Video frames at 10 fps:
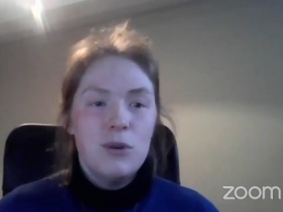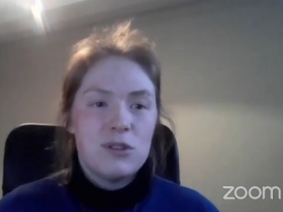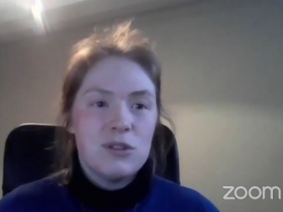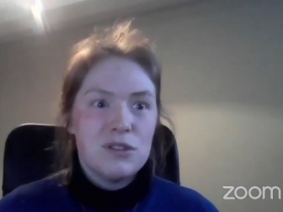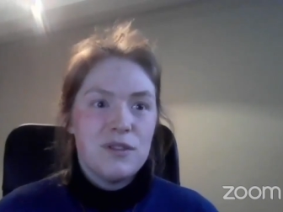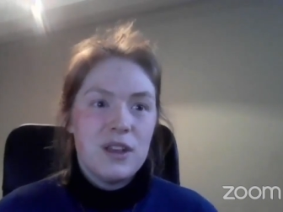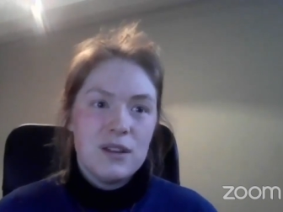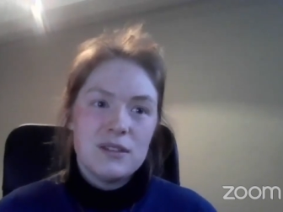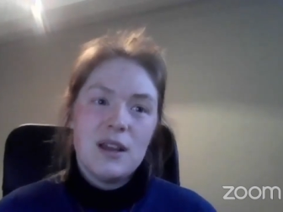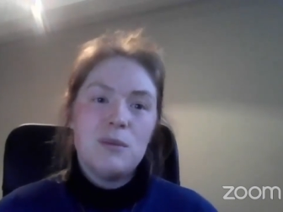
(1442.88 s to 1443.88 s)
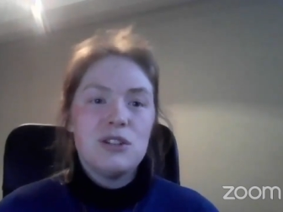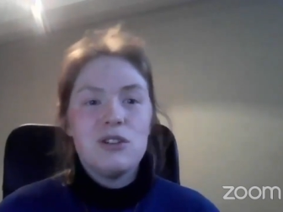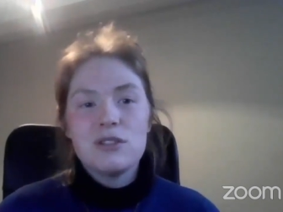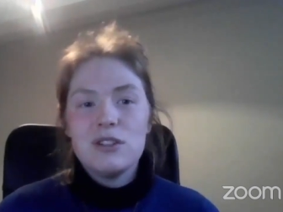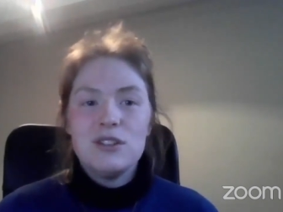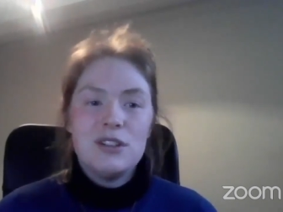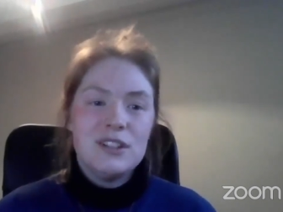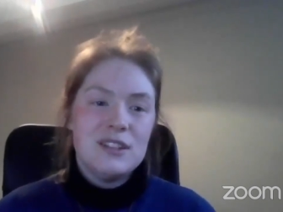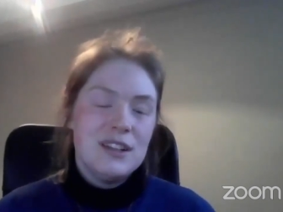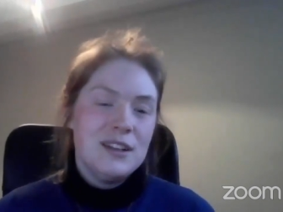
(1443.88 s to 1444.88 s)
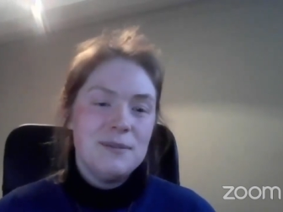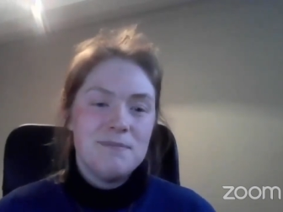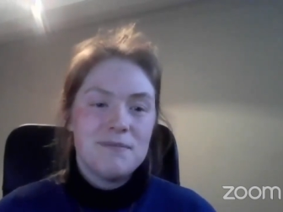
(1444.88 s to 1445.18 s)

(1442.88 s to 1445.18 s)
all sorts of things, how much oxygen is in it,